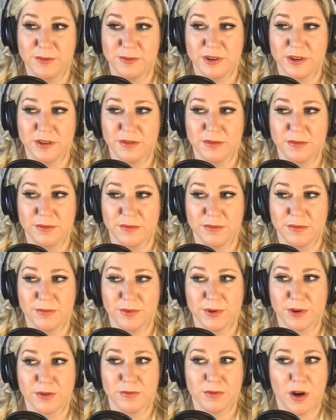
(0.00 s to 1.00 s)
we're
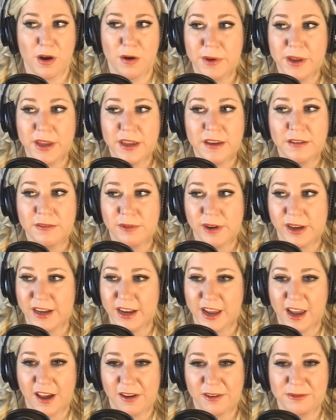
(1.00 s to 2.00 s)
growing right
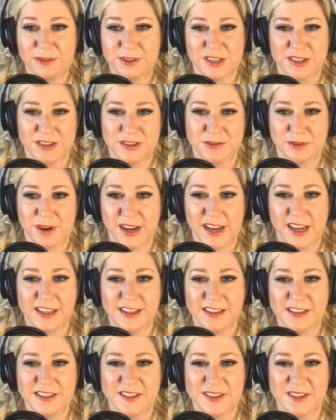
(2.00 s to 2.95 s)
now, which is great.